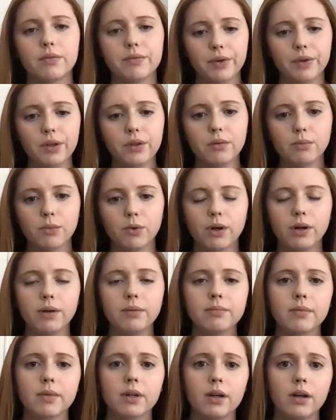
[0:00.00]

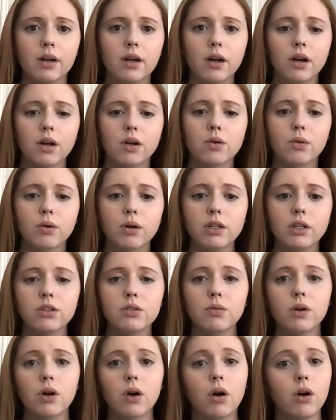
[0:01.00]
Furthermore, according to an